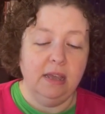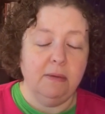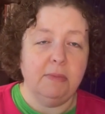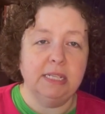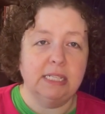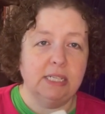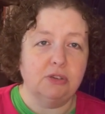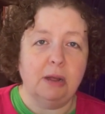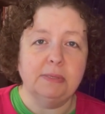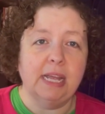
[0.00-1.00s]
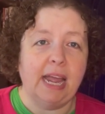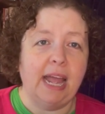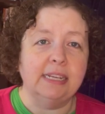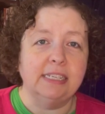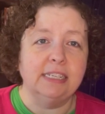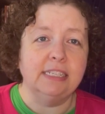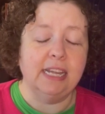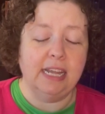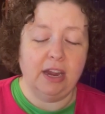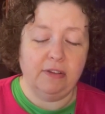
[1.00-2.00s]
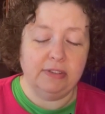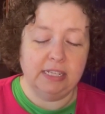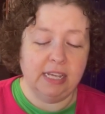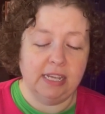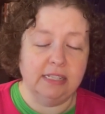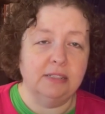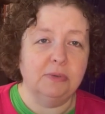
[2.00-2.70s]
basically dropped out of acting to take care of his kids,